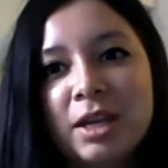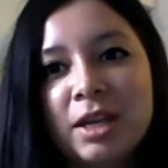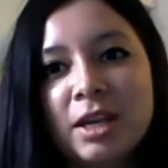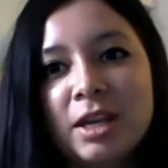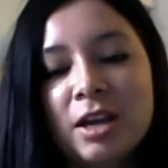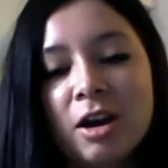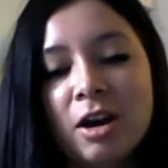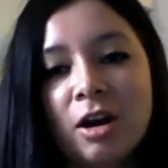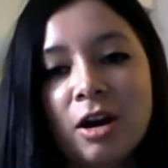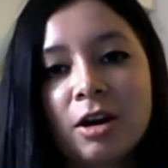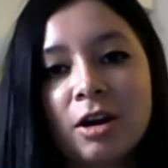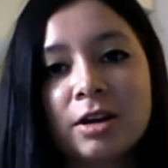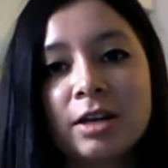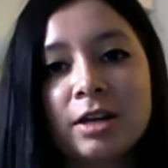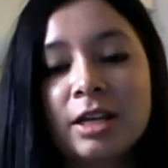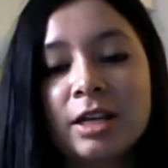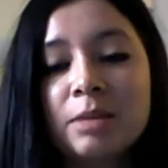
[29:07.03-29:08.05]
We
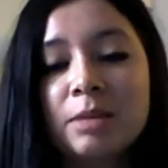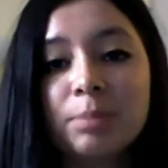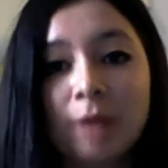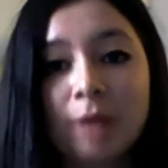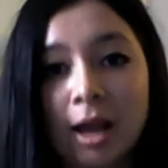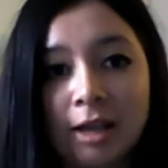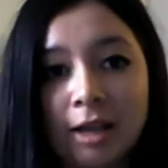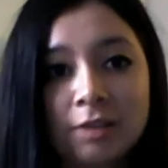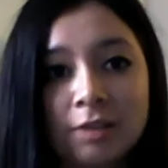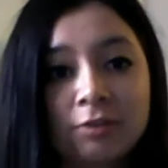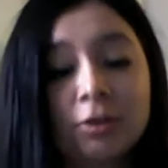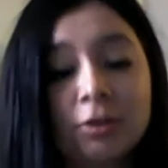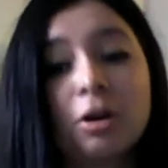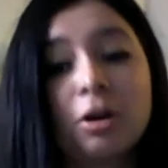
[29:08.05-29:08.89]
are need blind